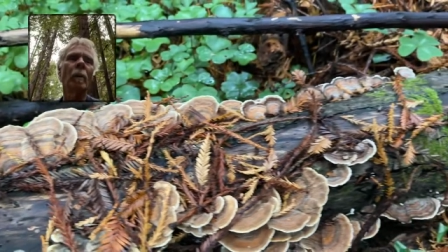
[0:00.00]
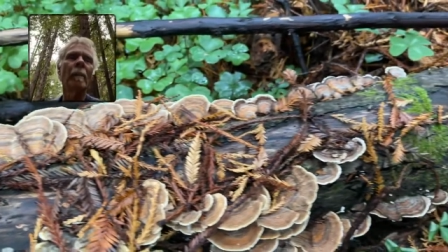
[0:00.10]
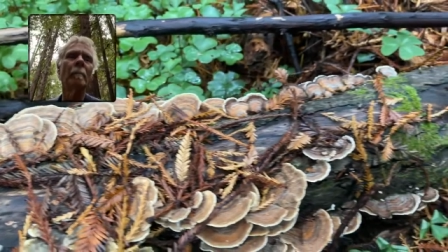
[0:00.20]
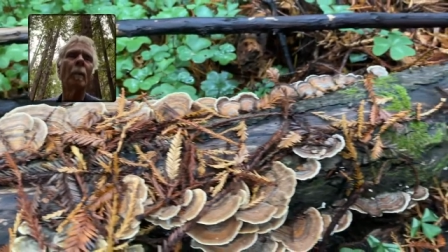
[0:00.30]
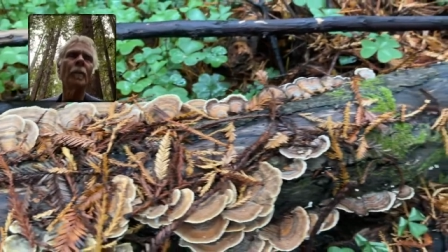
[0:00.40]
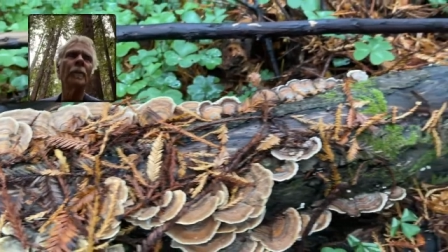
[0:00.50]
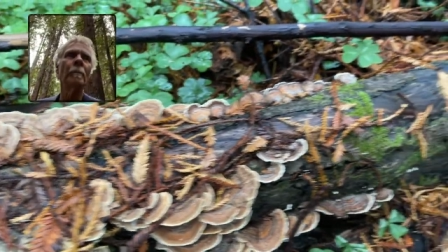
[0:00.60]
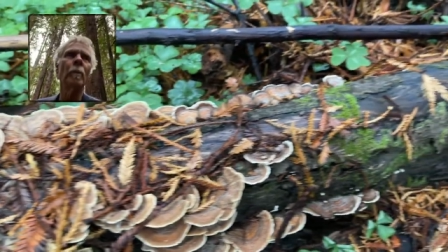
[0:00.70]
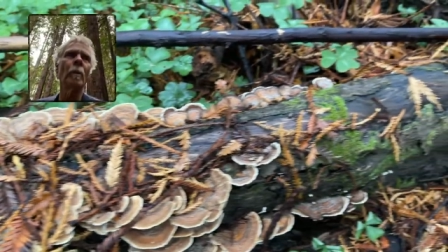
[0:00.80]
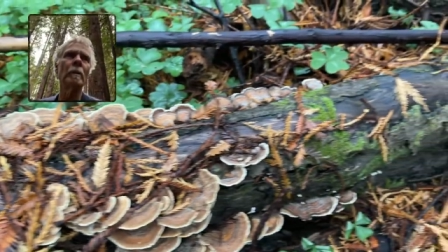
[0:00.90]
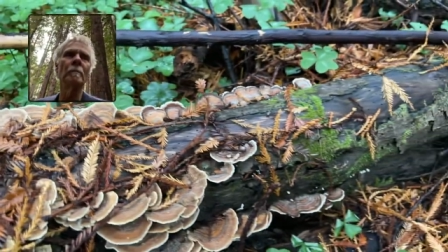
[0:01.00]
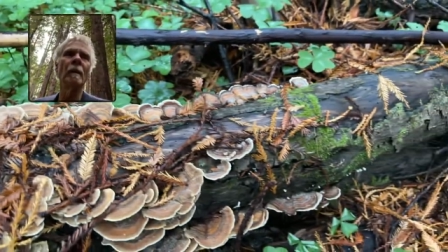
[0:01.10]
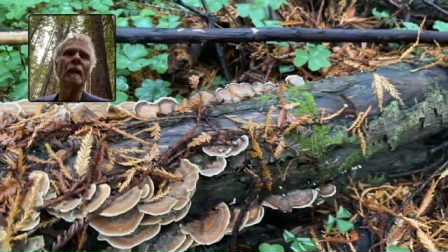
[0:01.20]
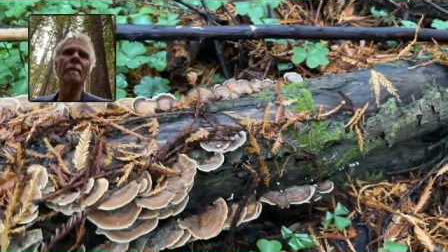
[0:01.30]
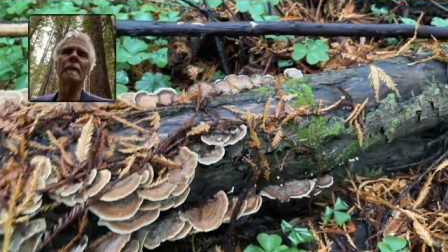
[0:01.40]
of the most important
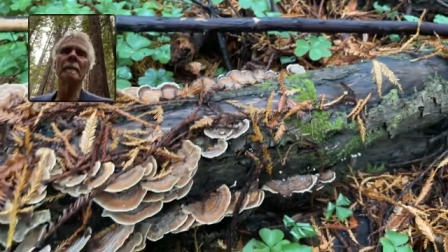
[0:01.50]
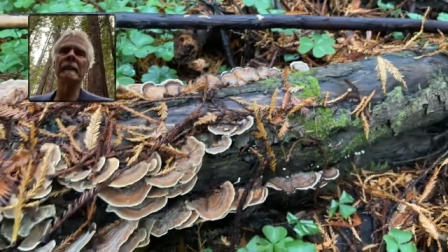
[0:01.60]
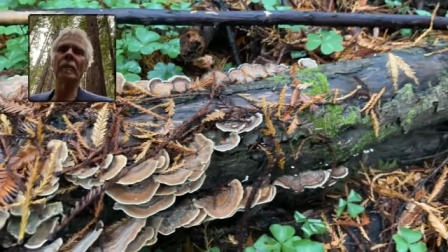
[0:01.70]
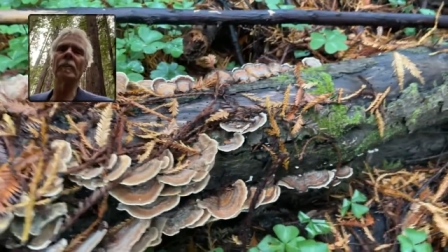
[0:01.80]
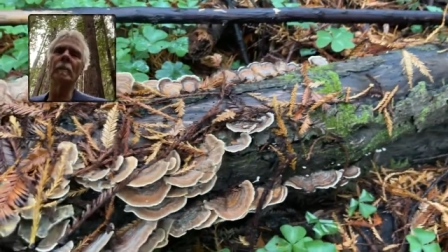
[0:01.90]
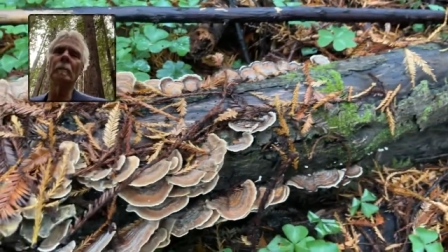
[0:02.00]
of the medicinal